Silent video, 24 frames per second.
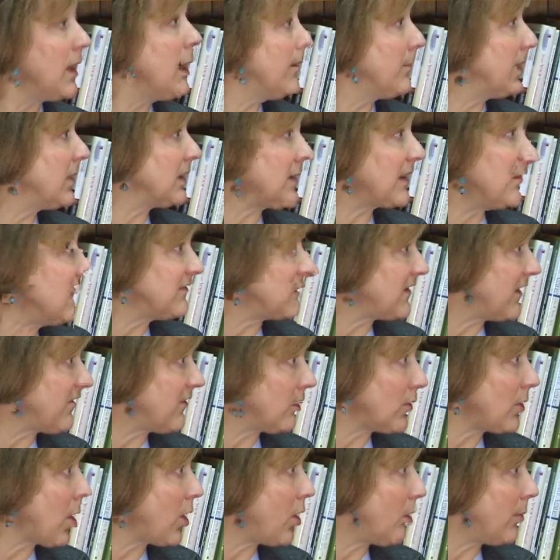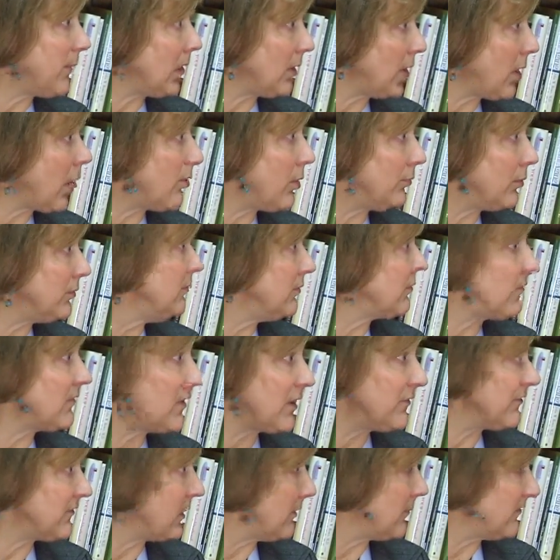But let's say they're home alone
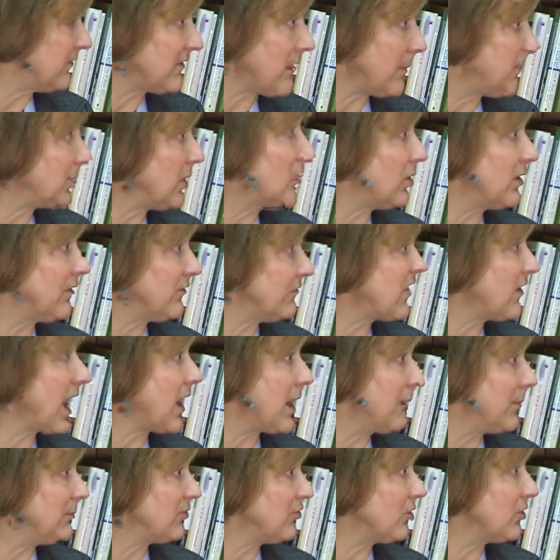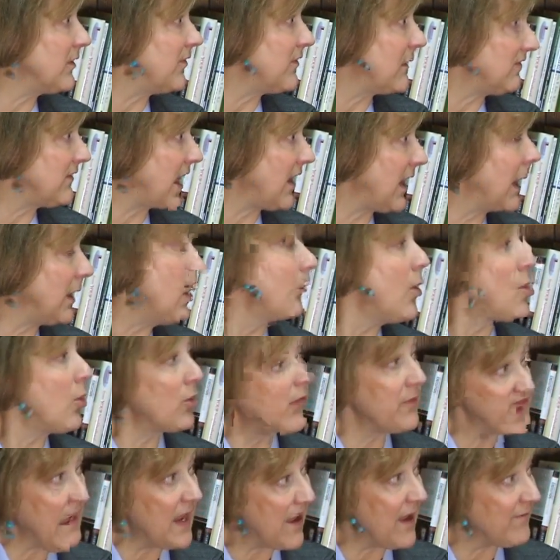some period of time during the day,
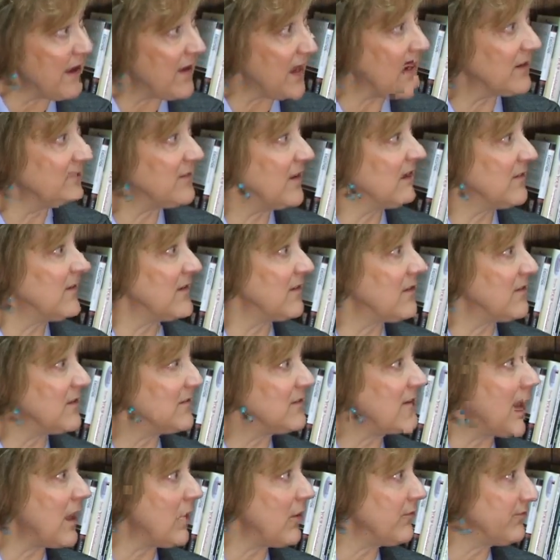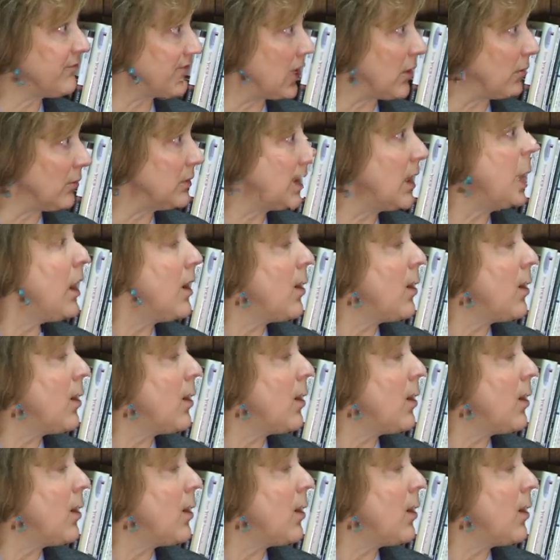or they have access to the telephone.